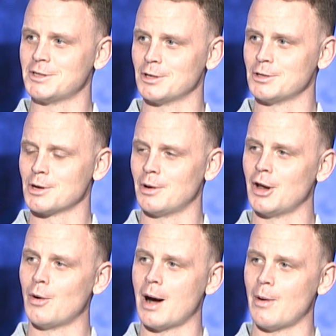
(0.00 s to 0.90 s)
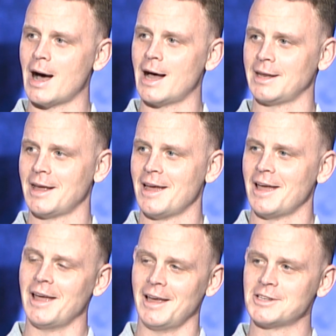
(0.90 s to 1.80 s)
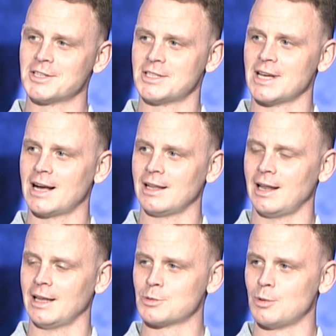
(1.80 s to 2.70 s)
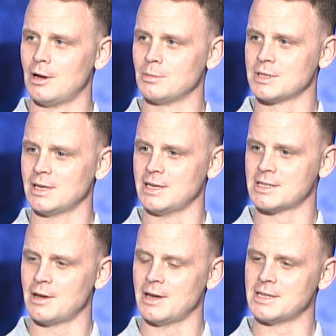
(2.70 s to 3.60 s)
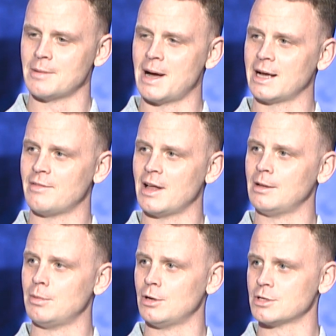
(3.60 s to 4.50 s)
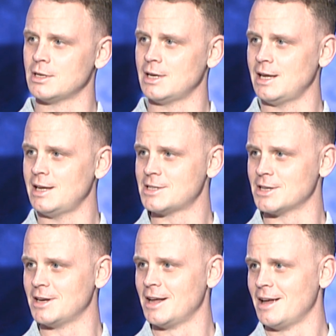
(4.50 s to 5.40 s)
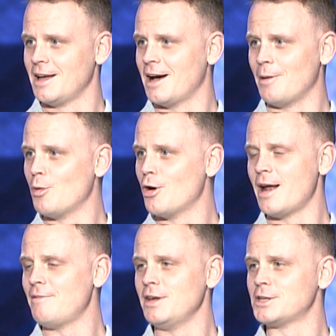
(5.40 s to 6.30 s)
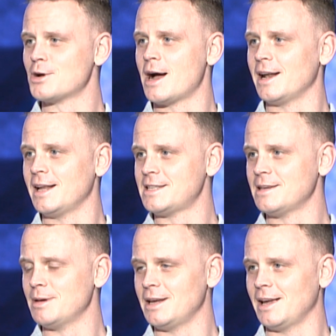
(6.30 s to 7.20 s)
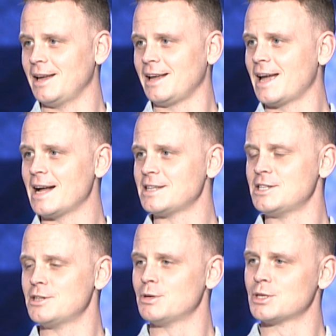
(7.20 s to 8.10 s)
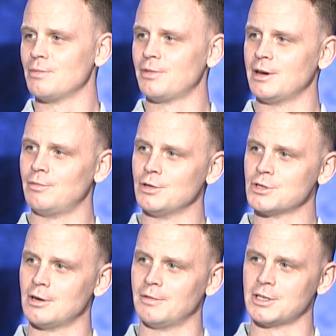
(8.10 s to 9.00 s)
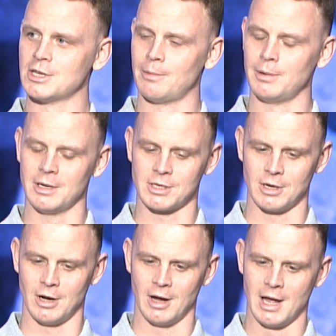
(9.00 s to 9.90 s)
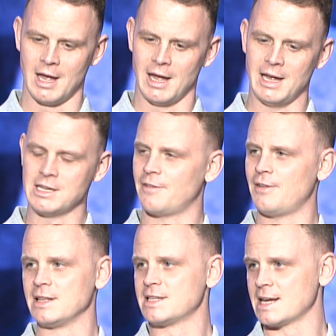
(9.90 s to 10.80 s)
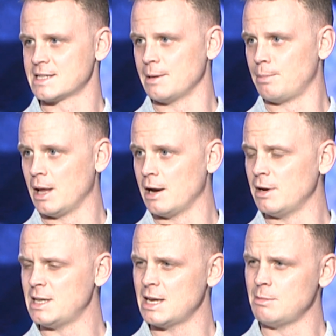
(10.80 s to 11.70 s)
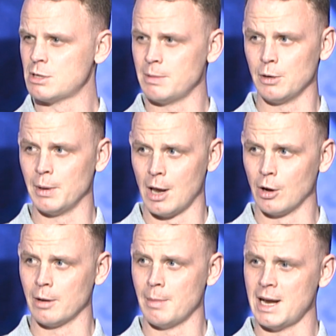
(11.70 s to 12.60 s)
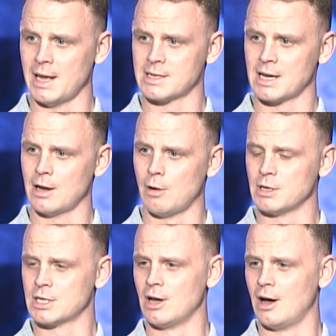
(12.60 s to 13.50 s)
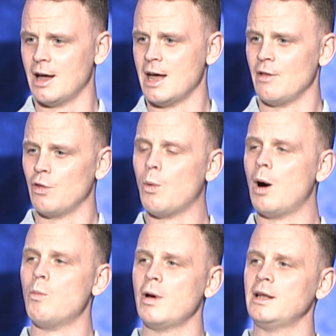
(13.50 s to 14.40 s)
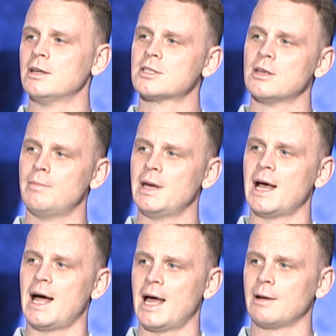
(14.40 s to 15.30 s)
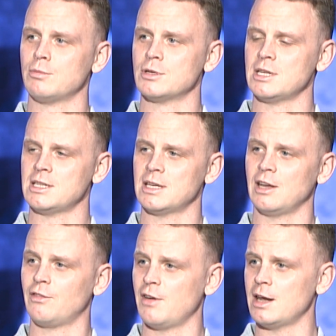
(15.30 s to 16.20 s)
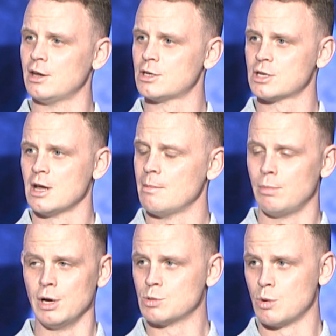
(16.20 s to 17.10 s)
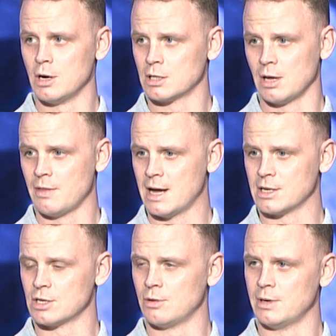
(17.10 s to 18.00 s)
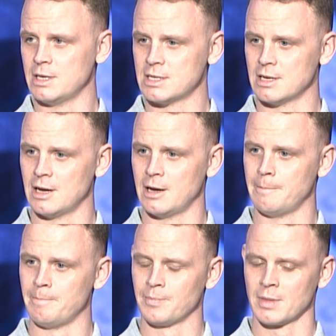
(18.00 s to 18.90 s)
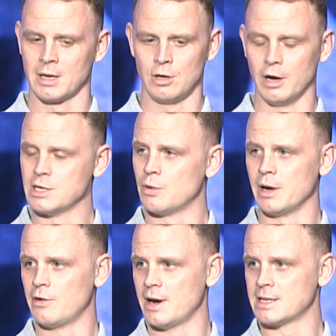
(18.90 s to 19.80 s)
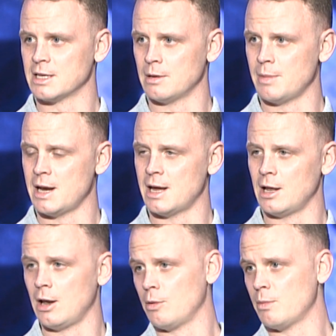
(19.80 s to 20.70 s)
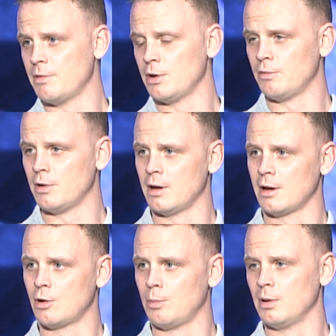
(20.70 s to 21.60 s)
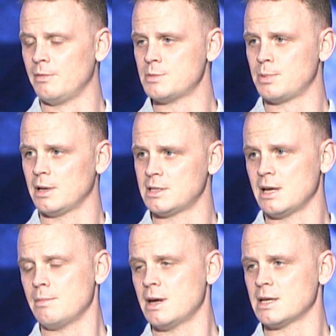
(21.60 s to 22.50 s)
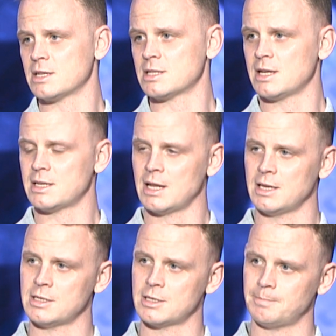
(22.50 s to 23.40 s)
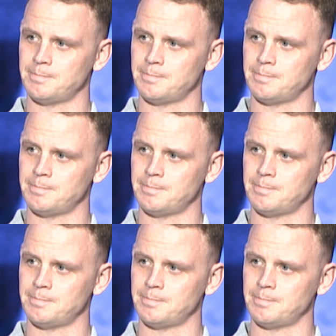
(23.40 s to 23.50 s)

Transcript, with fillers: too, so I know how hard it is to tackle Alex Walmsley. He's a, he's a bag of elbows and knees, and, and wherever you try and hit him, he, he catches you with something and runs over the top of you. So he's a fantastic player, and he seems to be doing longer minutes. I always thought the one weakness that Big Al had was his, his fitness, but he's worked on that, so he's... Um, No, he's going great at the minute, along with another couple of his teammates at St Helens.